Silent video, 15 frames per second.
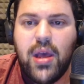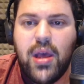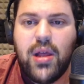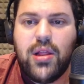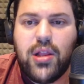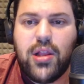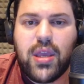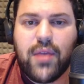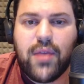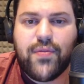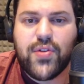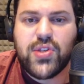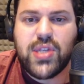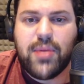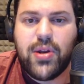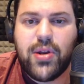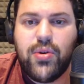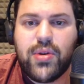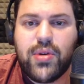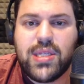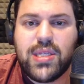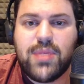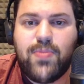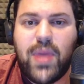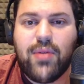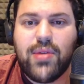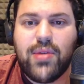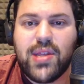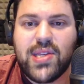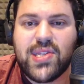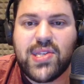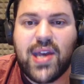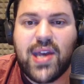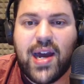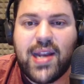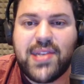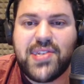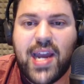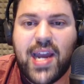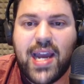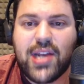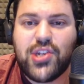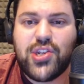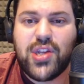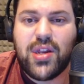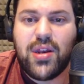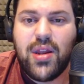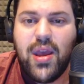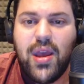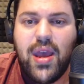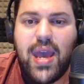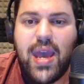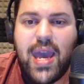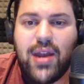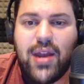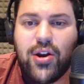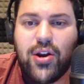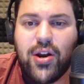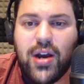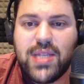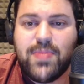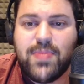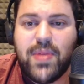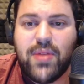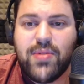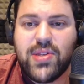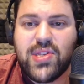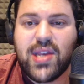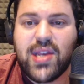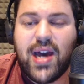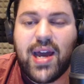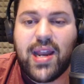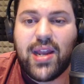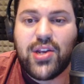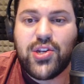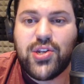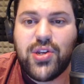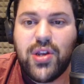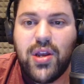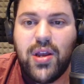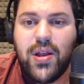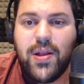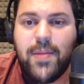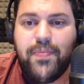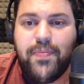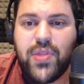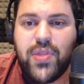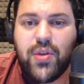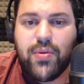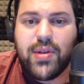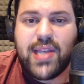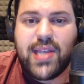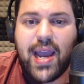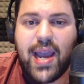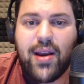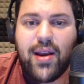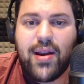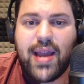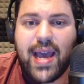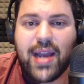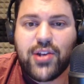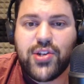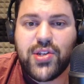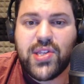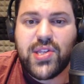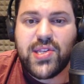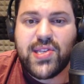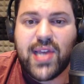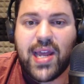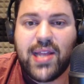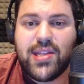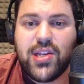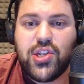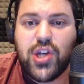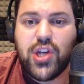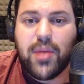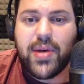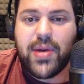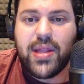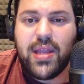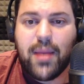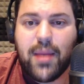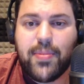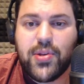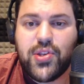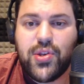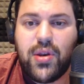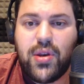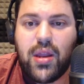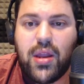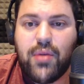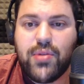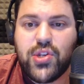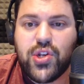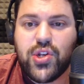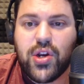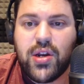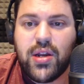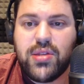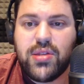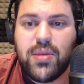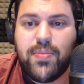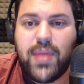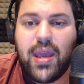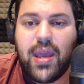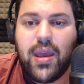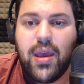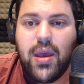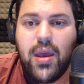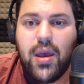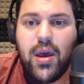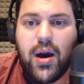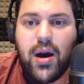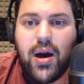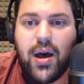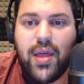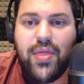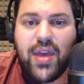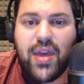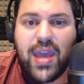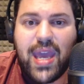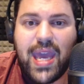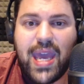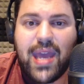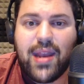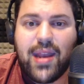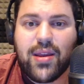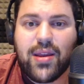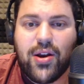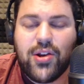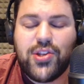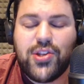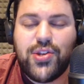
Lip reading: looking for someone who could speak with a Scottish accent, and her husband was Scottish. The retired actress decided to jump on the opportunity, which turned out to be on the hit Cartoon